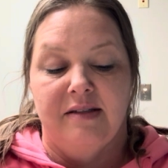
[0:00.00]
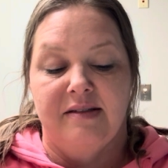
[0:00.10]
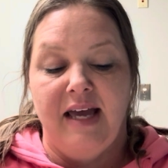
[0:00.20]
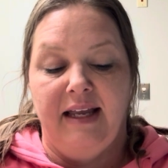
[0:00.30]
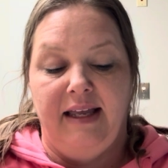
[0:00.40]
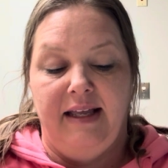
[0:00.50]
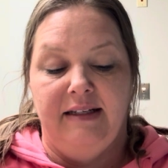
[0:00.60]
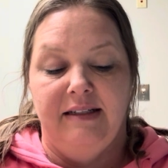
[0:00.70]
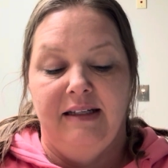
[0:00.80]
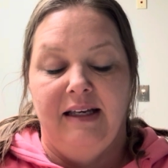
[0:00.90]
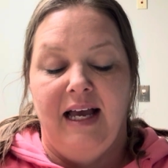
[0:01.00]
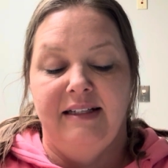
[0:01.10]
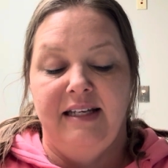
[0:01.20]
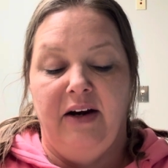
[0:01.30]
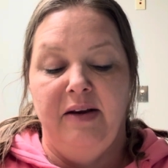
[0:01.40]
Second, had
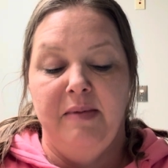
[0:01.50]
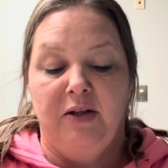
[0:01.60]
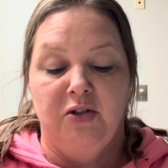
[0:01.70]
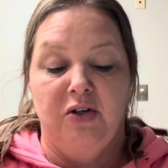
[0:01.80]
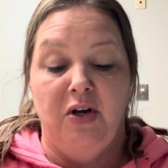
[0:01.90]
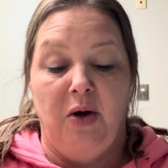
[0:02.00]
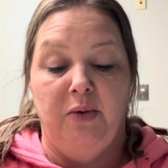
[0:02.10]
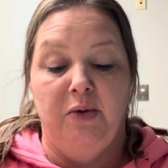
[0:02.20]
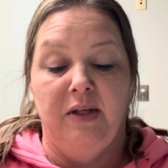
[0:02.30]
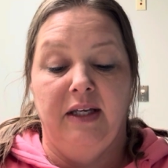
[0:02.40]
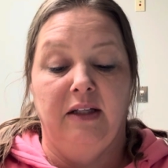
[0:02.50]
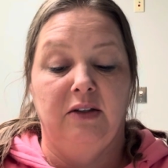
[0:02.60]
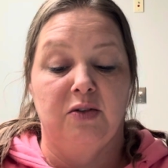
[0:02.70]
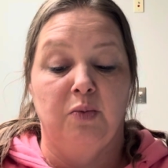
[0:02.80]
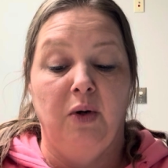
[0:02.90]
Terry Melcher known who the
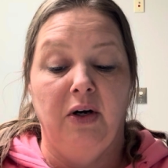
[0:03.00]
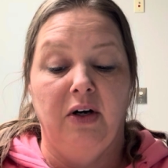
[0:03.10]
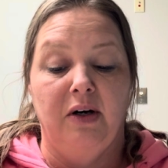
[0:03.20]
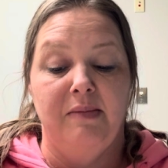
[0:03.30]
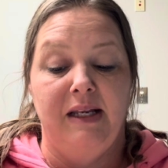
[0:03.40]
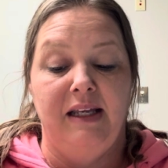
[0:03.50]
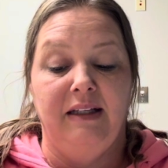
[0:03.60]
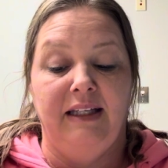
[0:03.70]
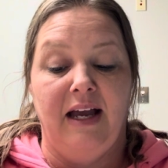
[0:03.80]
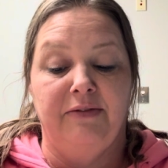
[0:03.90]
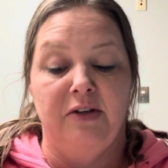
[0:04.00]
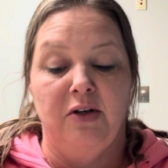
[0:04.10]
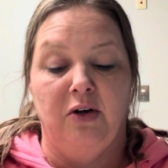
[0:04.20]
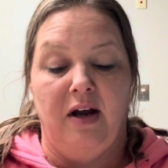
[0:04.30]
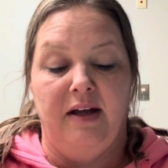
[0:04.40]
killers were immediately after the
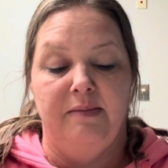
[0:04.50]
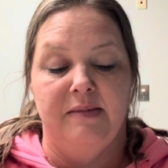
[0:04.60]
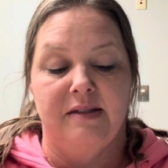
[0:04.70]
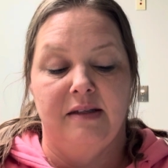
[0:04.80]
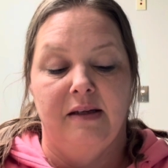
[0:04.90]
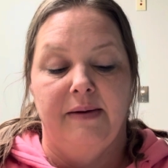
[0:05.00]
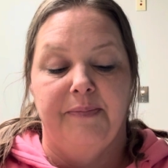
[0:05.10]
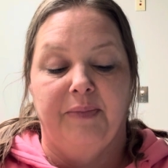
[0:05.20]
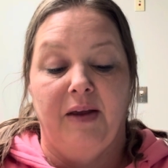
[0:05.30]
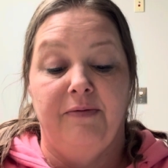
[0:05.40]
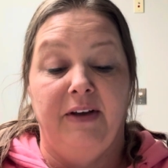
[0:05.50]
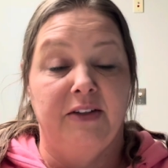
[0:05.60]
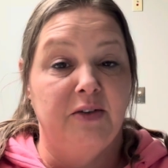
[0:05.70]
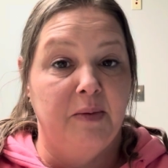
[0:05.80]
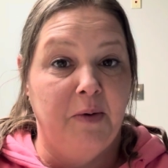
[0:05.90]
crimes and failed
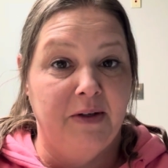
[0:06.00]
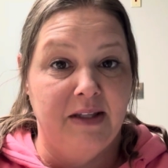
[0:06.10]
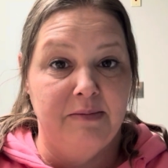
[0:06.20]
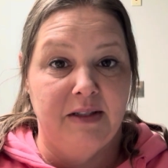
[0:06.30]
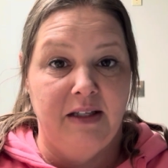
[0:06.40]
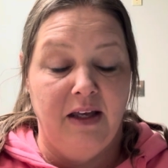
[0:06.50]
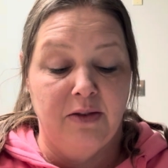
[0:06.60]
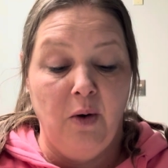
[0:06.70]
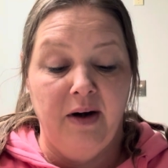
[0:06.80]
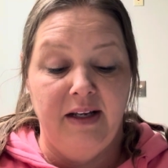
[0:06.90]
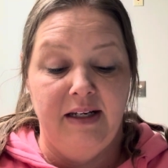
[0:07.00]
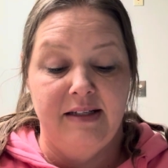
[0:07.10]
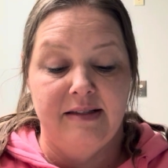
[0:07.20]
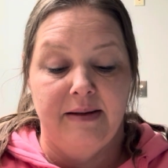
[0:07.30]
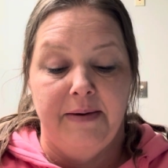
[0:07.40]
to report them to the
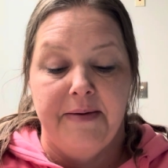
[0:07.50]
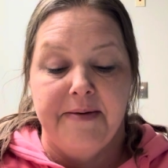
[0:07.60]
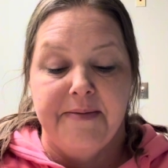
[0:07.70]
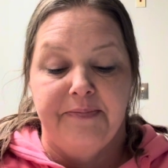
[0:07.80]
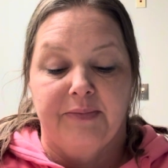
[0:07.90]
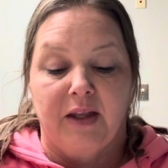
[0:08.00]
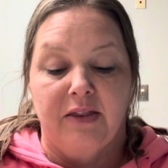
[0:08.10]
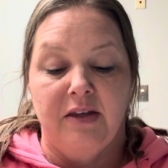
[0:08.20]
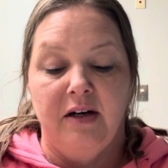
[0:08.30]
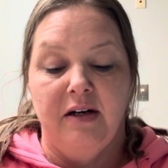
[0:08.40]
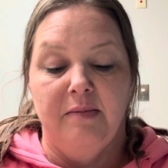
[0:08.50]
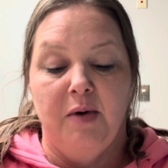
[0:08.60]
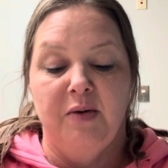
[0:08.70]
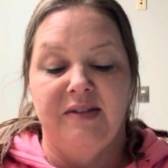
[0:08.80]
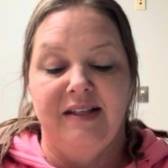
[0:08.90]
authorities? Third, and
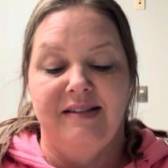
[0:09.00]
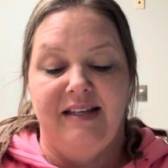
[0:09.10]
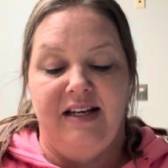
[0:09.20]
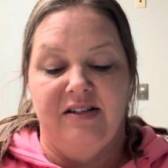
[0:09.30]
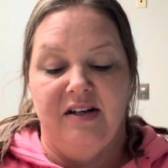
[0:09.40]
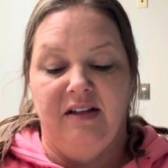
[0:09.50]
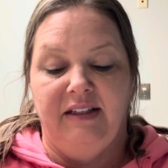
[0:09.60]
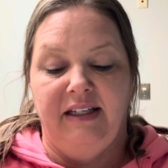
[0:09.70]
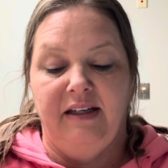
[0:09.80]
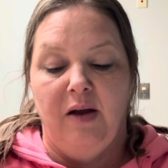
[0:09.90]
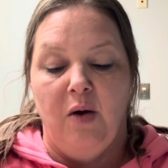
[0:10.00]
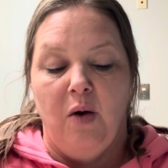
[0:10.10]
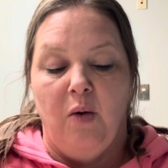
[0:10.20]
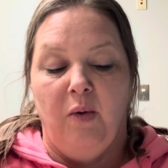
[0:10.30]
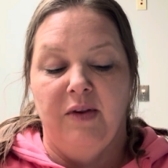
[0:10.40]
most sensationally,
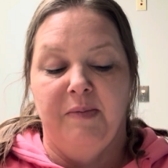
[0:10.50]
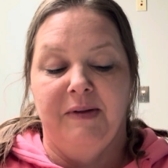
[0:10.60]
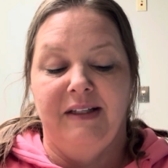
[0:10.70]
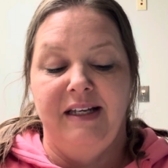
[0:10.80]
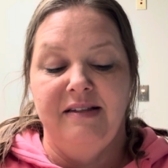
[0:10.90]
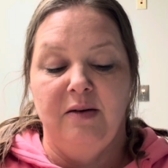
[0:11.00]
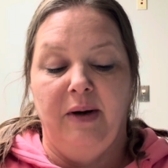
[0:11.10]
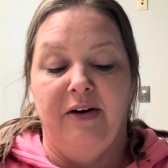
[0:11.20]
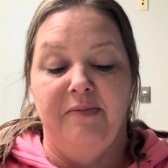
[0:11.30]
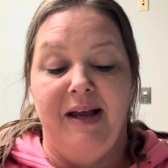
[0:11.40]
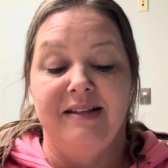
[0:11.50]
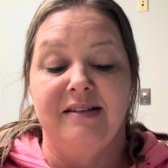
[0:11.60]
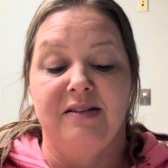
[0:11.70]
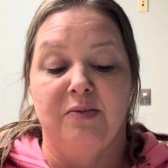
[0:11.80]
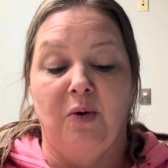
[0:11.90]
were the police aware of
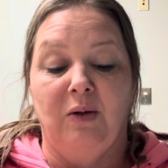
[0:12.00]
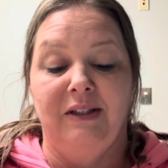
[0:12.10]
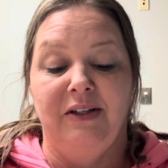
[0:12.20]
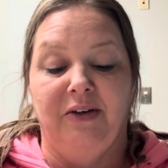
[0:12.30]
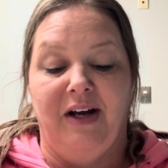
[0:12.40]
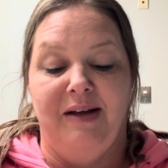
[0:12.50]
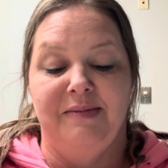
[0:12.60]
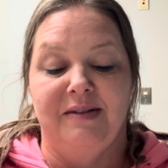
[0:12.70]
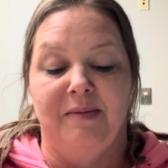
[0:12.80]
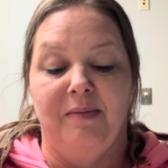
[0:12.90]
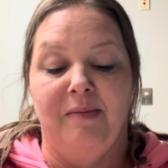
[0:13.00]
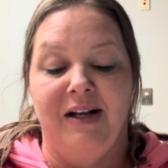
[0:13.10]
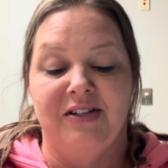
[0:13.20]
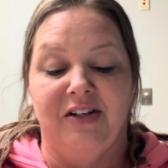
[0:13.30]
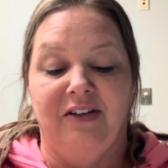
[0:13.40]
Manson's role in the crimes
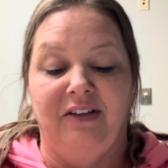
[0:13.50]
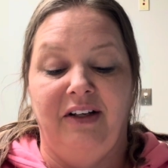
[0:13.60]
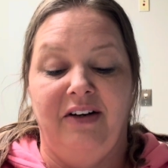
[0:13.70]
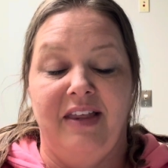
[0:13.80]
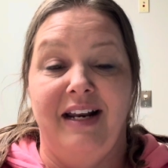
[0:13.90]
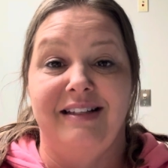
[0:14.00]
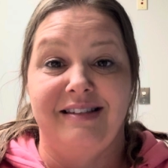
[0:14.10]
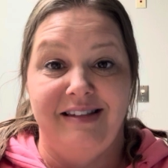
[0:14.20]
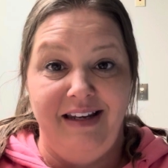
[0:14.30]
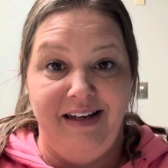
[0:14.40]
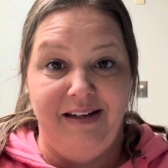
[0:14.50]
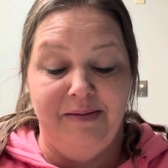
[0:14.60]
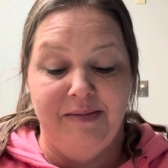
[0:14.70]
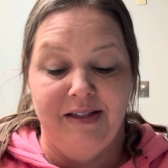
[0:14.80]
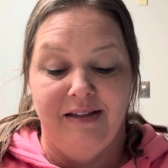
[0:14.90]
much earlier than it seemed?